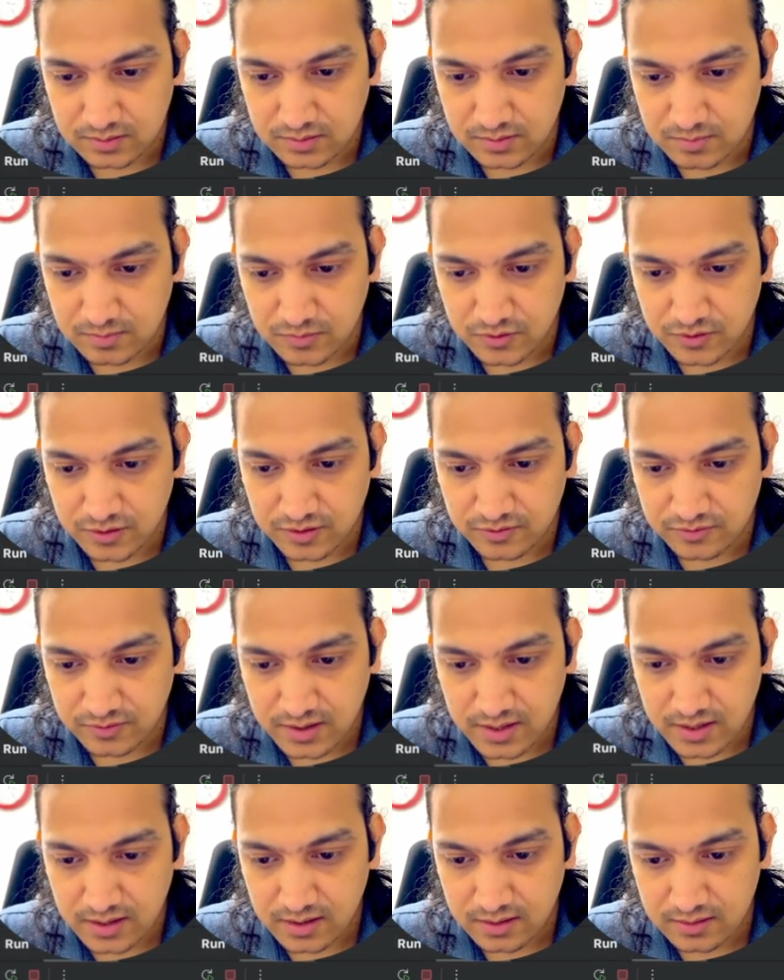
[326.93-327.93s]

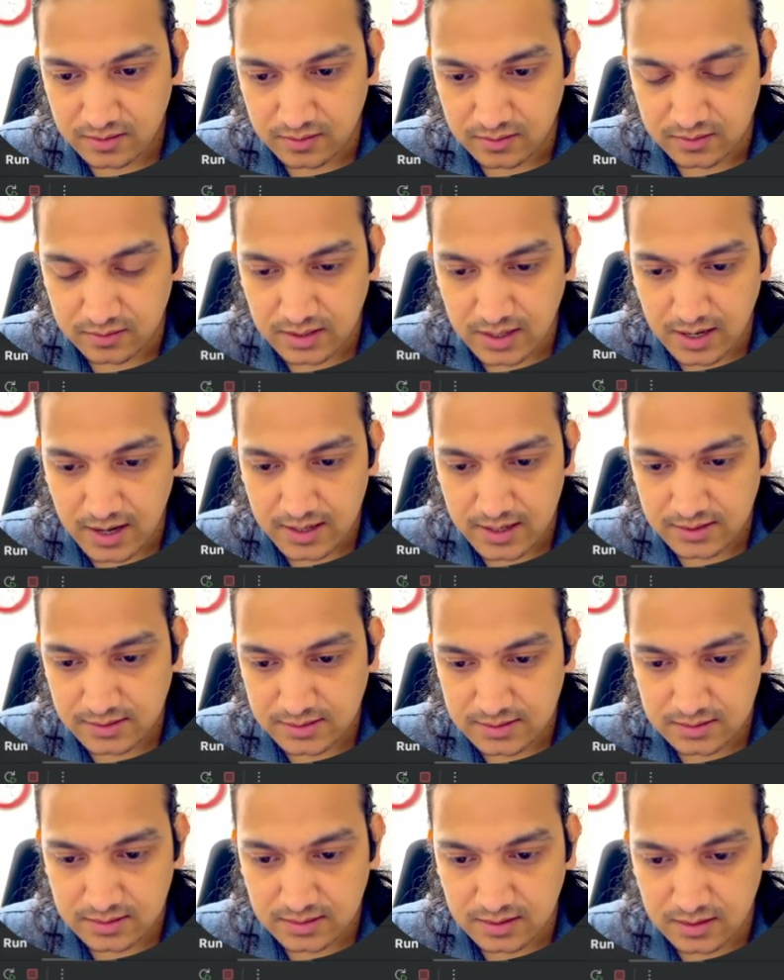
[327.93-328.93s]
modifier dot
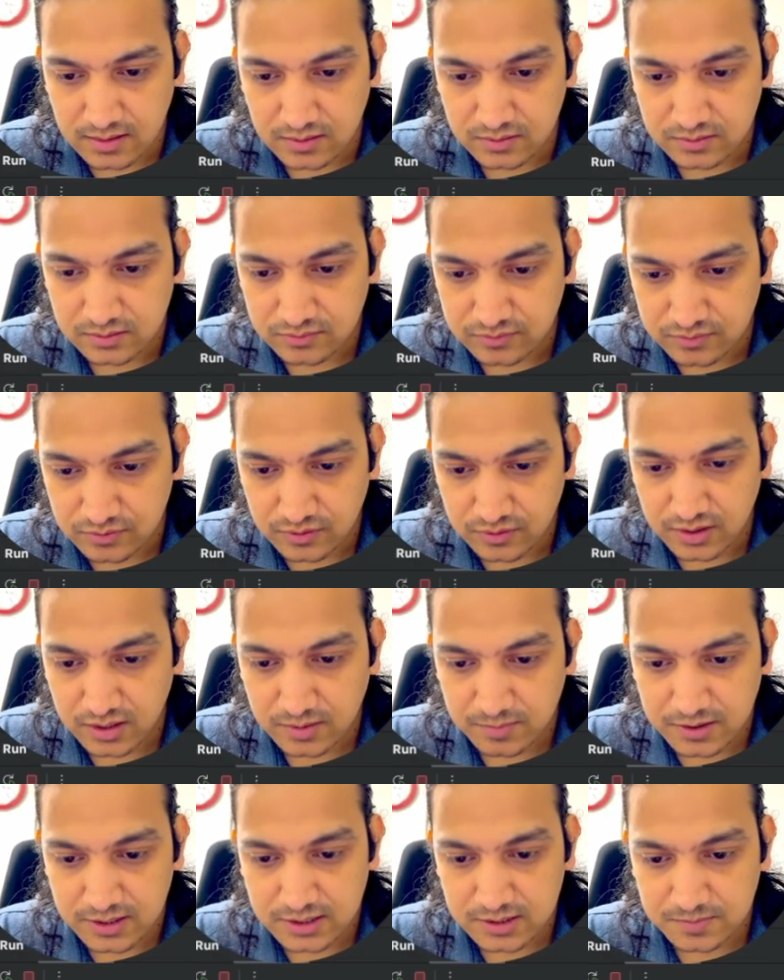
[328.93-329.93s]
height around four d
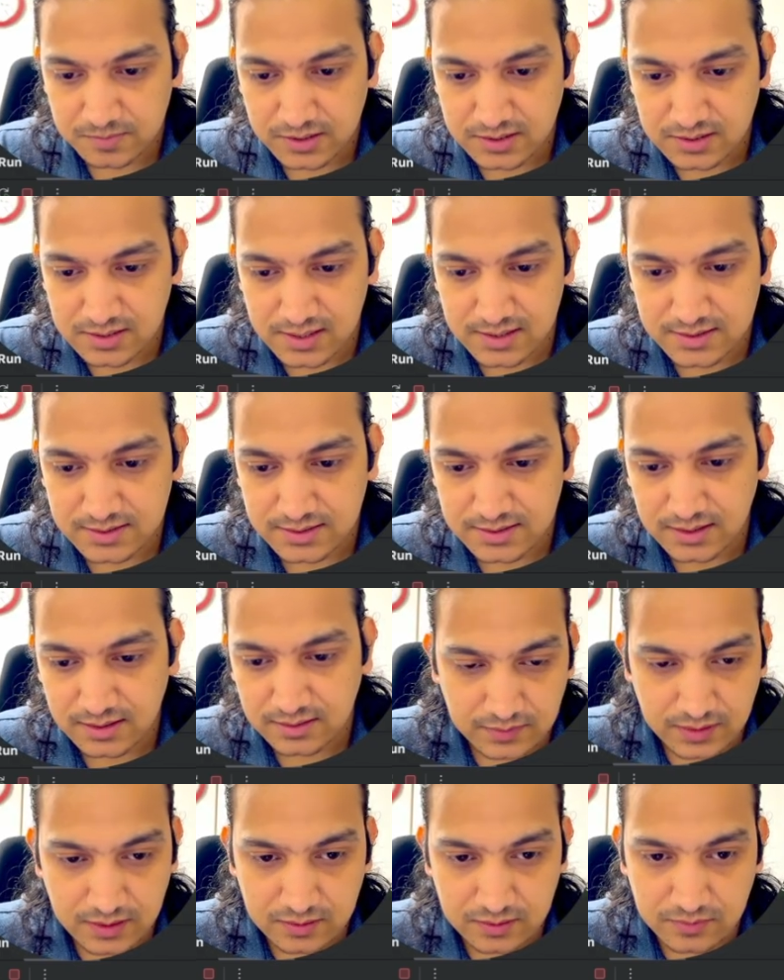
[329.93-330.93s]
p space, let's say.
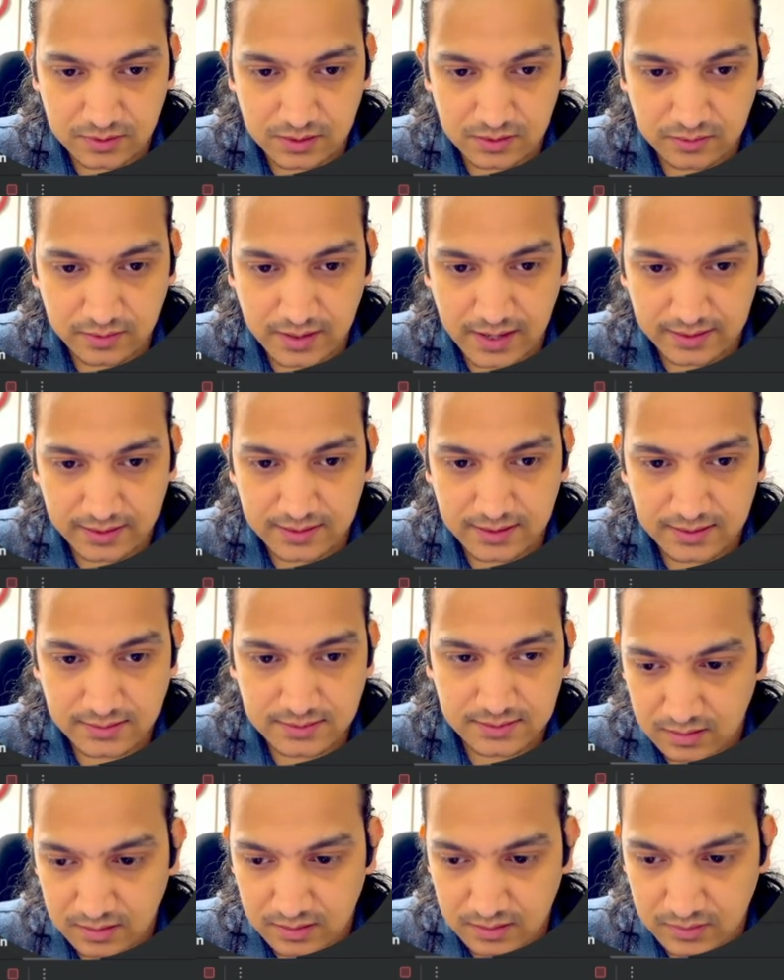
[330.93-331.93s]
It will look like this.
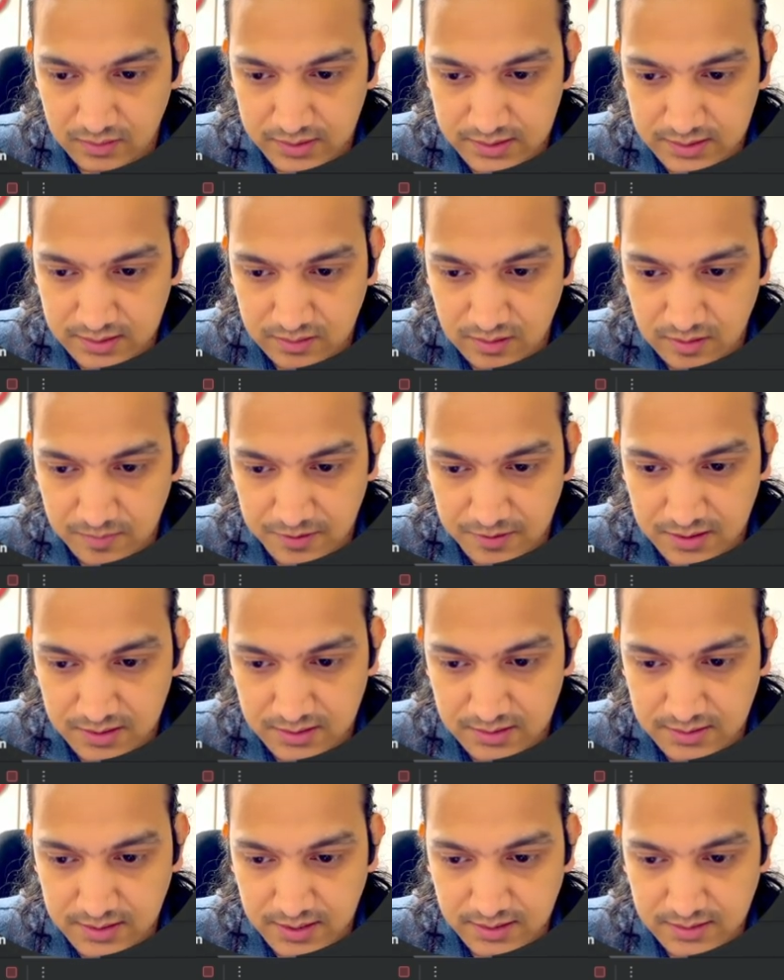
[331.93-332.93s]
Now let's copy
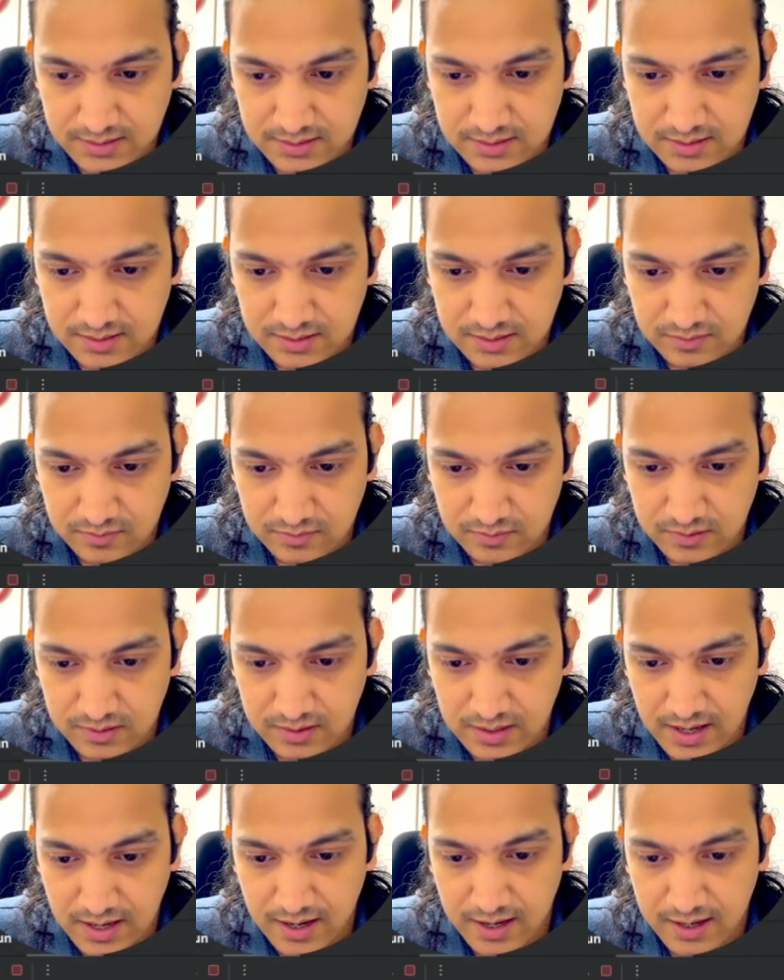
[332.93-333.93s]
this text. We
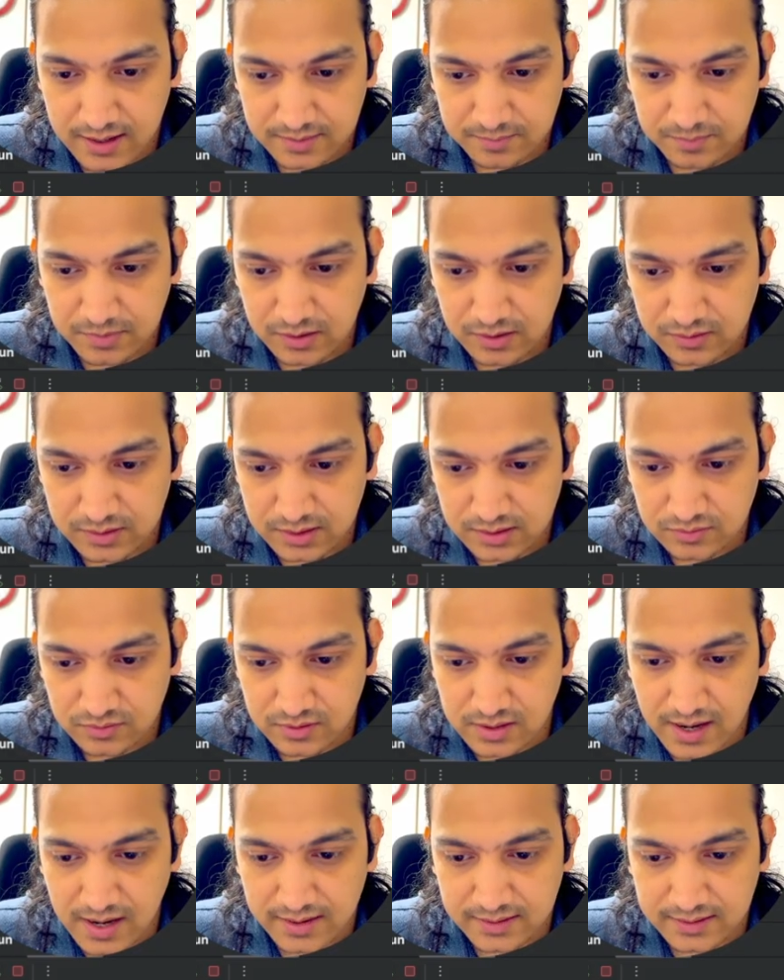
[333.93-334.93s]
will add below this, we
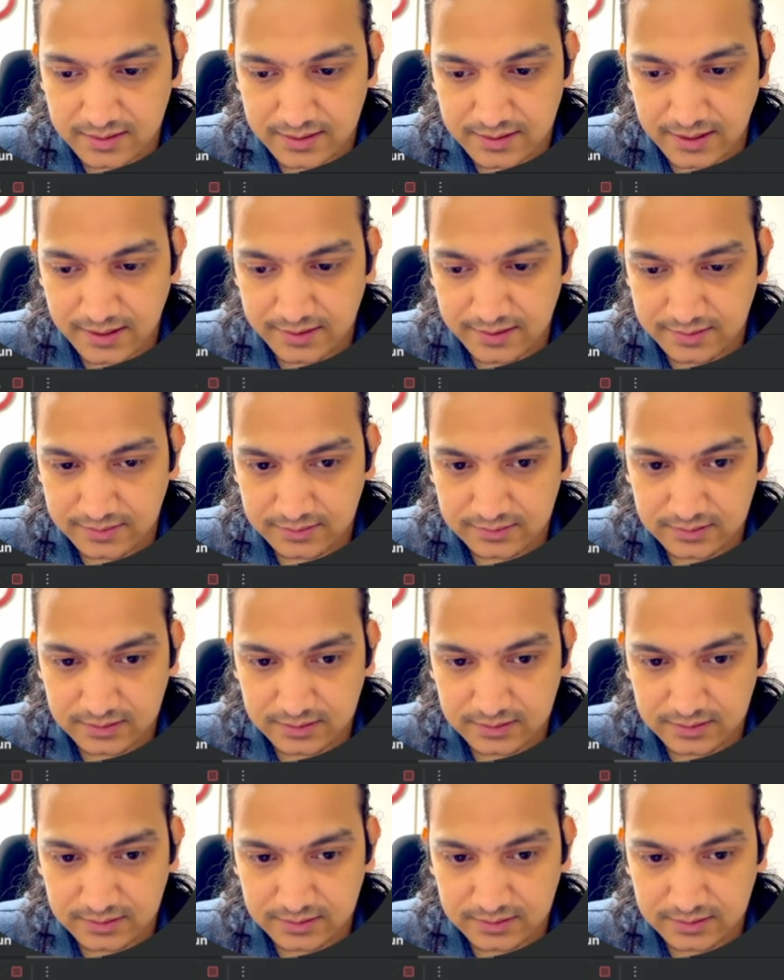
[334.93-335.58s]
will add the date,